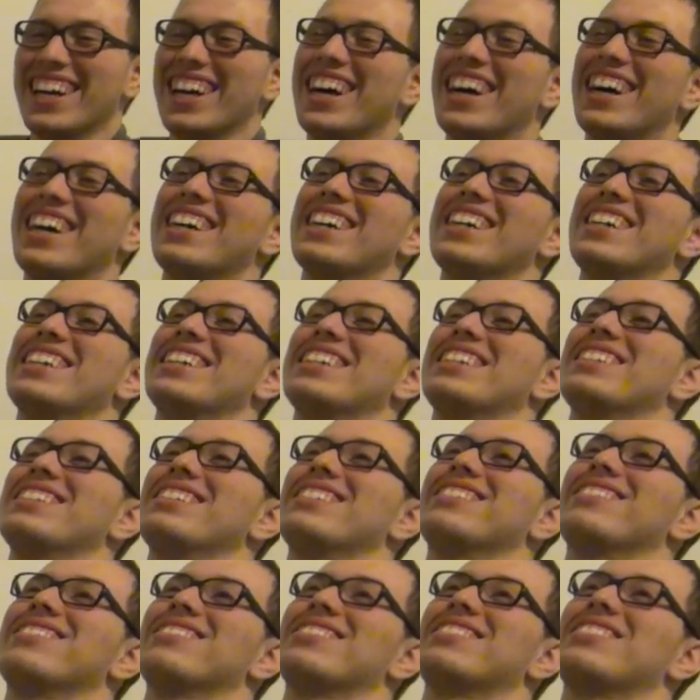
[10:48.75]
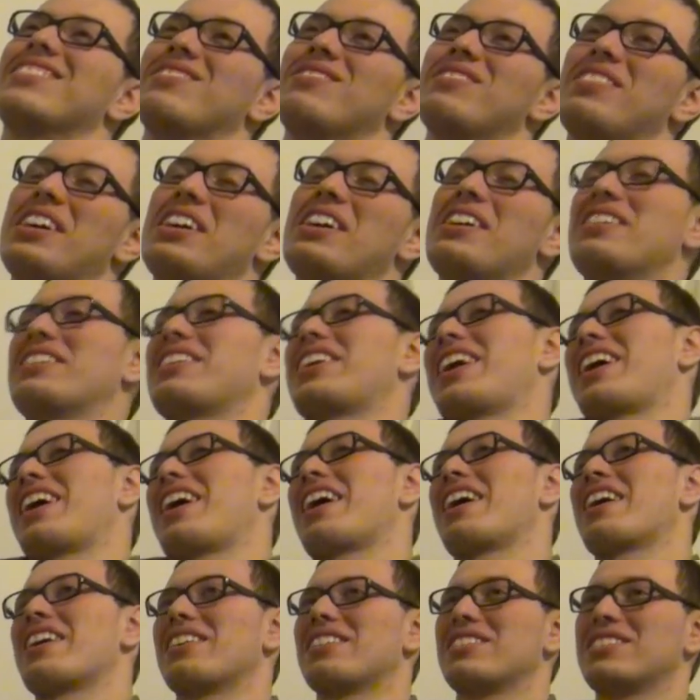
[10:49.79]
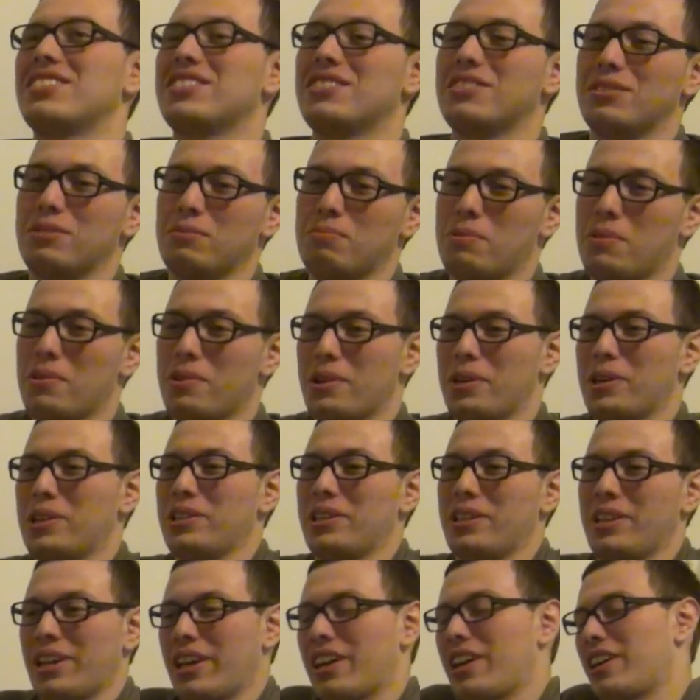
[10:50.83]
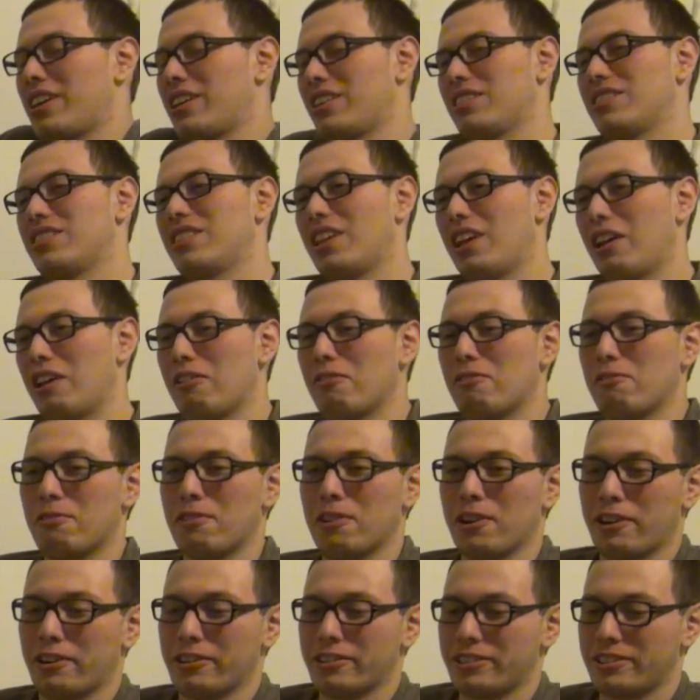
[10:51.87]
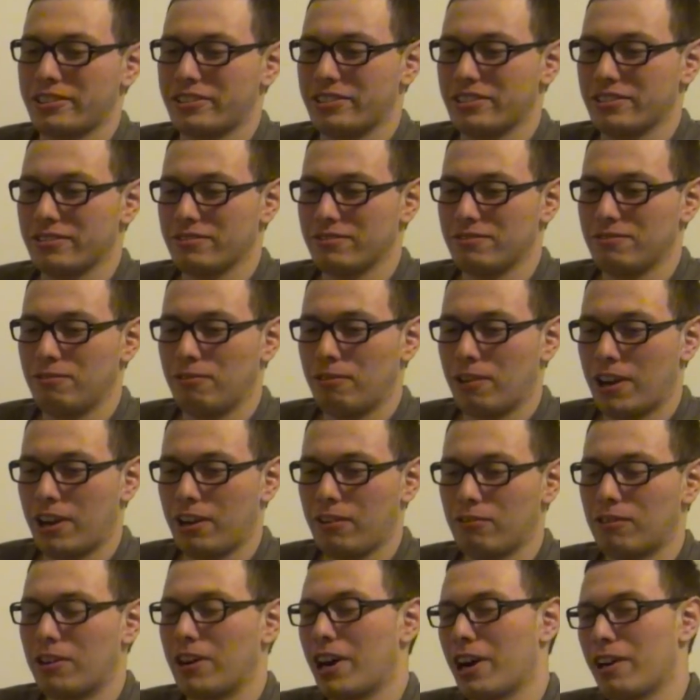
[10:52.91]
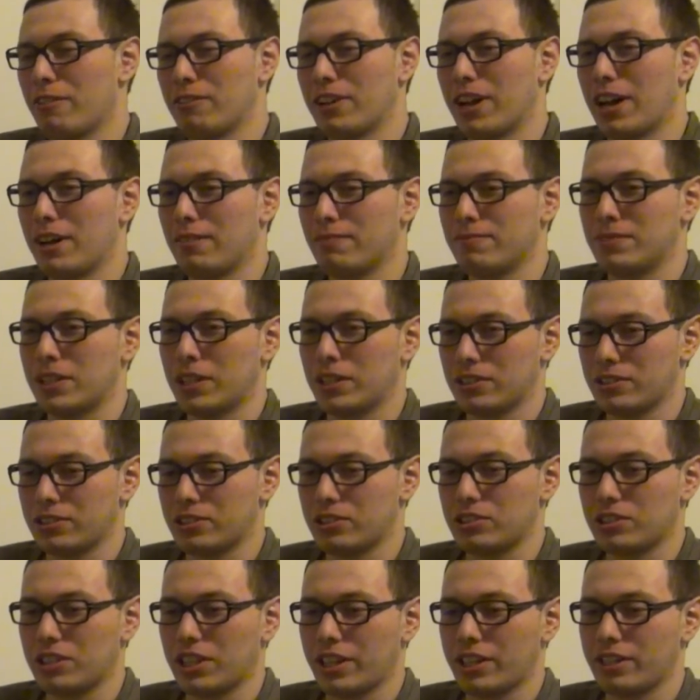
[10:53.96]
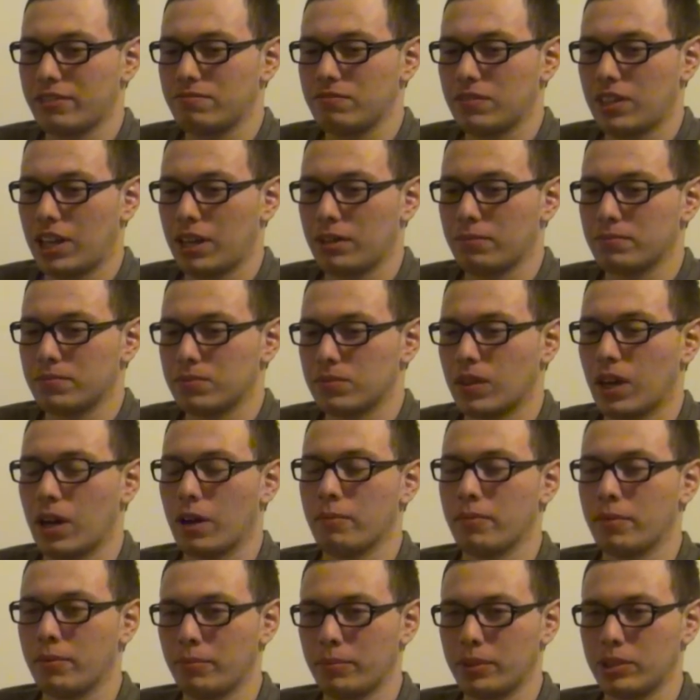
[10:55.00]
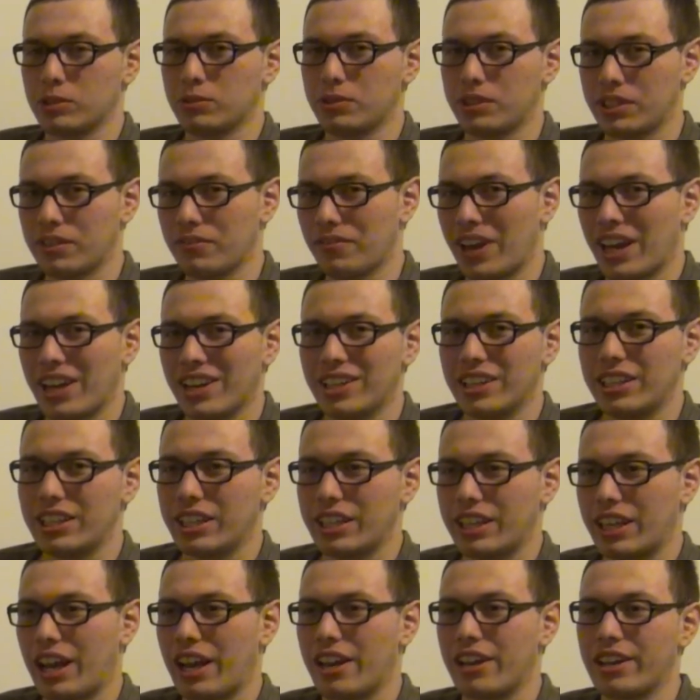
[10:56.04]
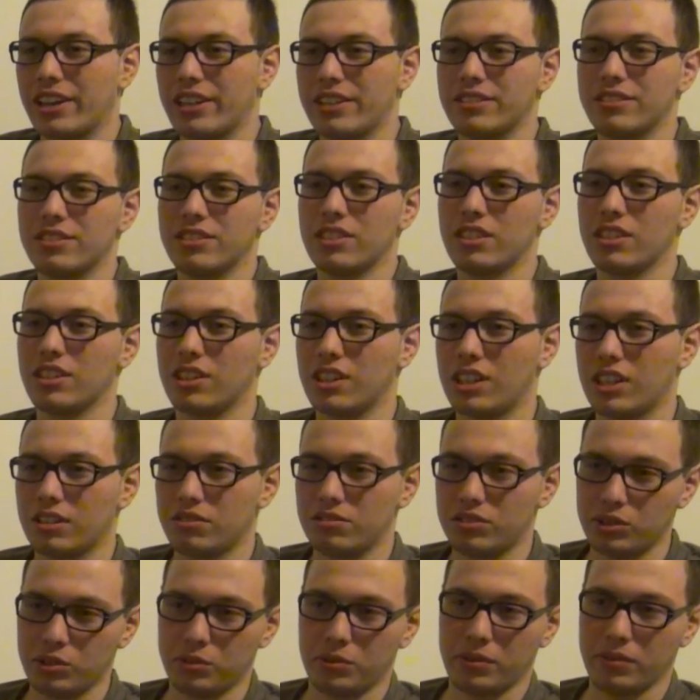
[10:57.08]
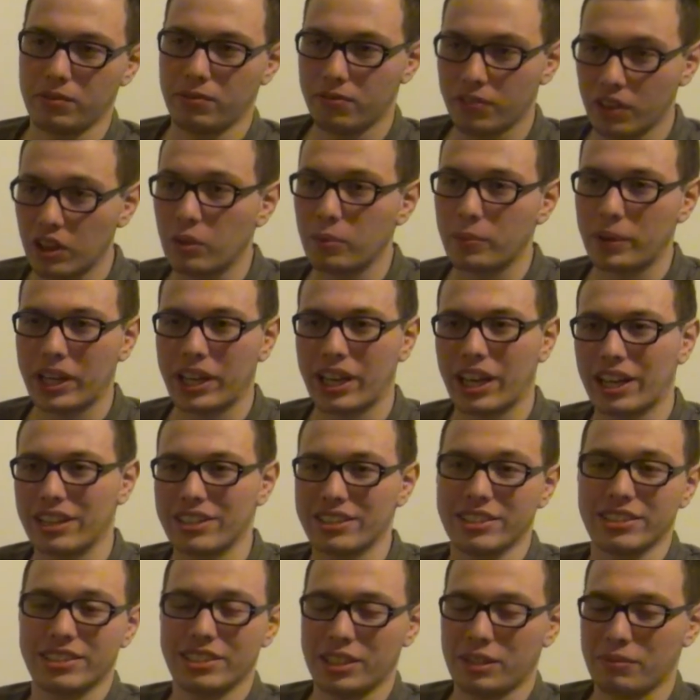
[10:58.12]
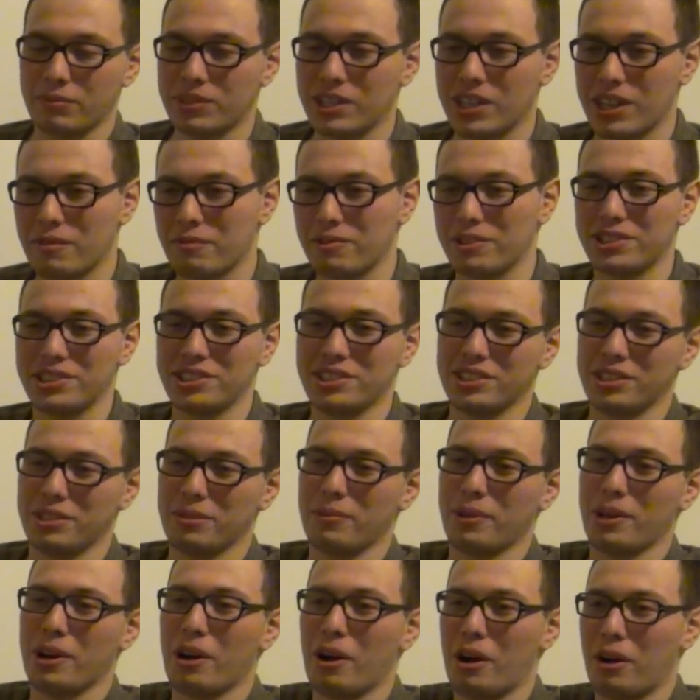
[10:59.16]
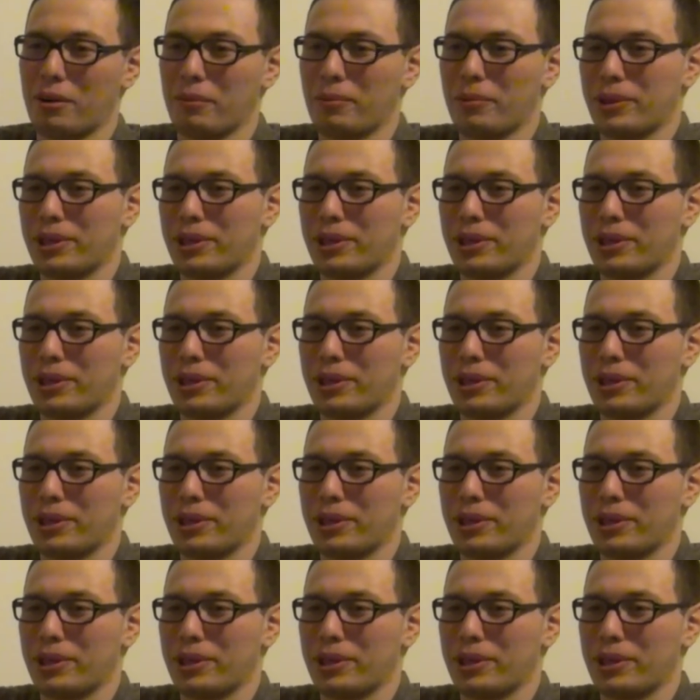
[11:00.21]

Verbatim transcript: um, well, yeah, to a point, yeah, it, worked. Well, well, I, am not sure. I, I'm, I'm in between of editing and uh, doing filming at the same time, which is gonna be hard